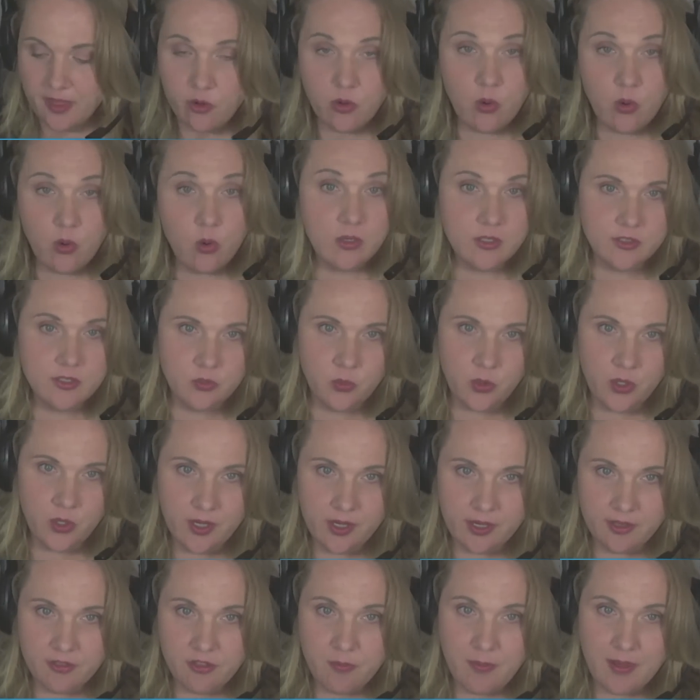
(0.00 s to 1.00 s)

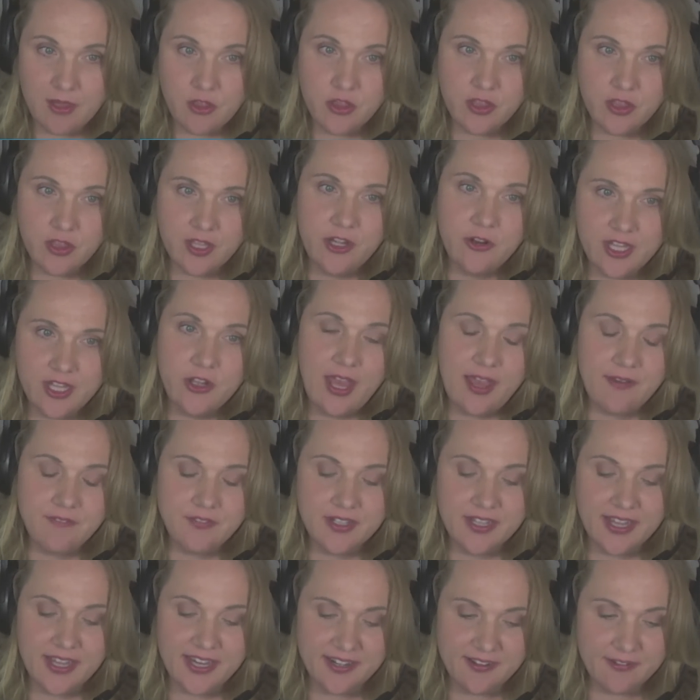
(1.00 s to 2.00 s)
coursework, especially, you have
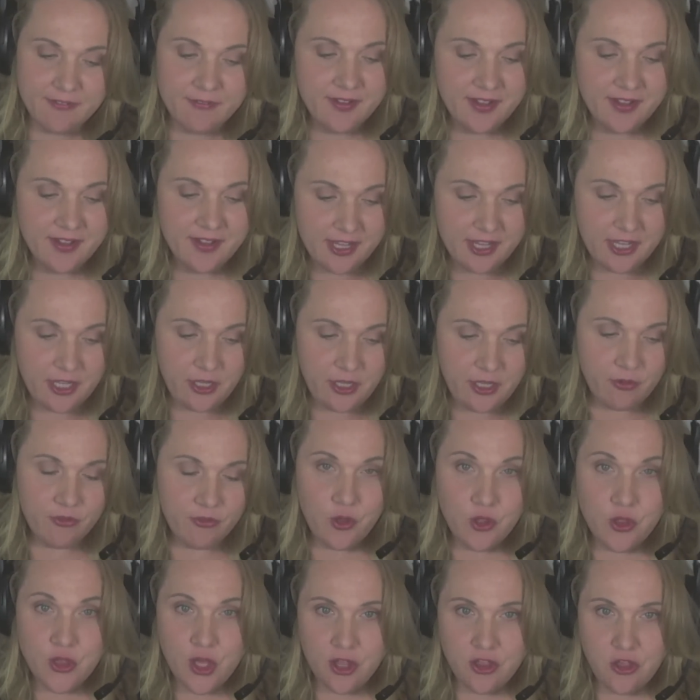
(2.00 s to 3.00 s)
to kind of use
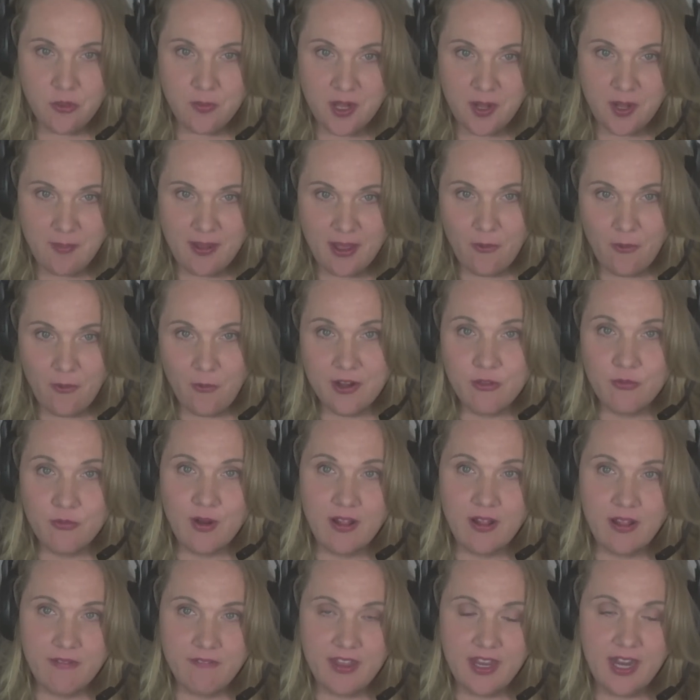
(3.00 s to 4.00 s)
good judgment about what's
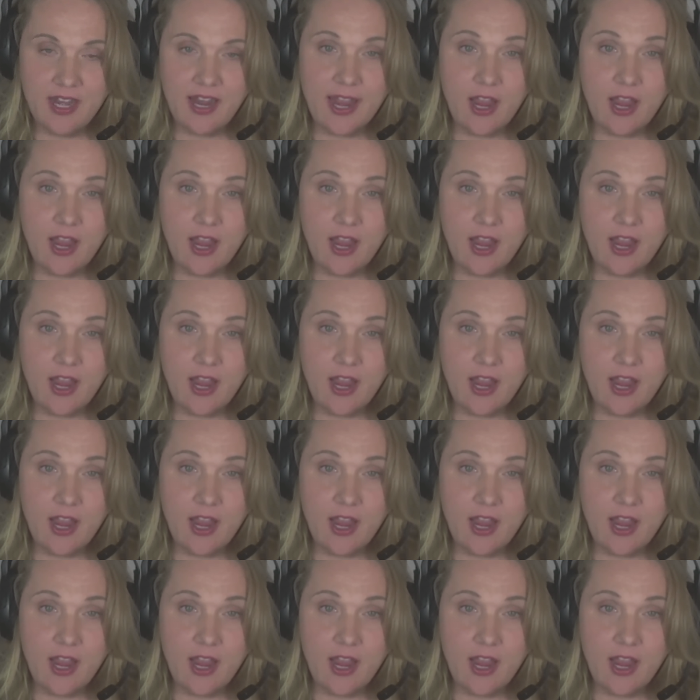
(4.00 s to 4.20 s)
relevant.